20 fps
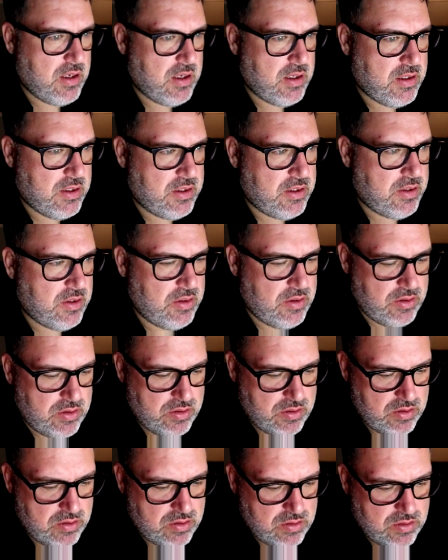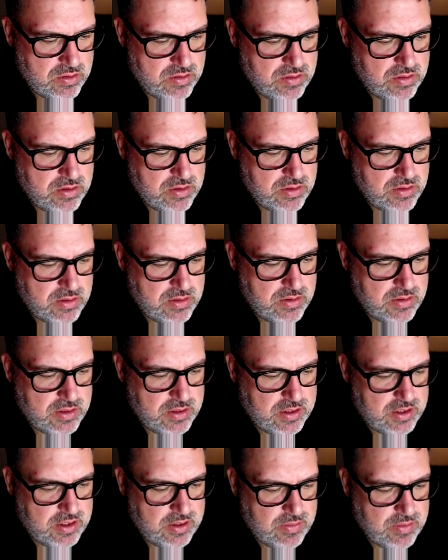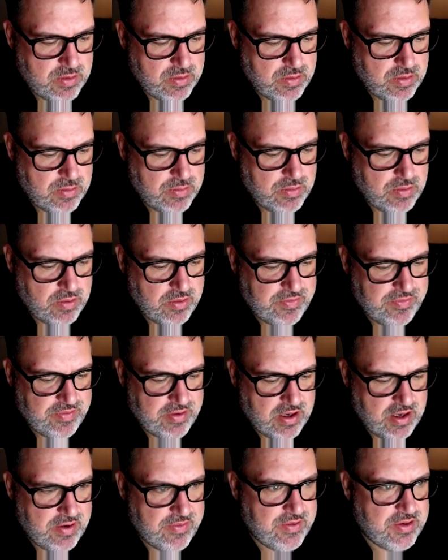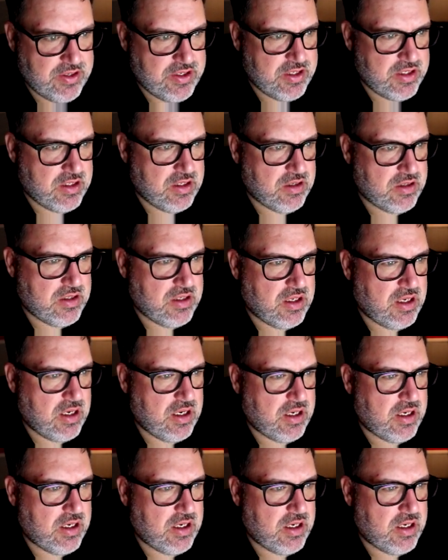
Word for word: to, let's see what 1.5 inches looks like.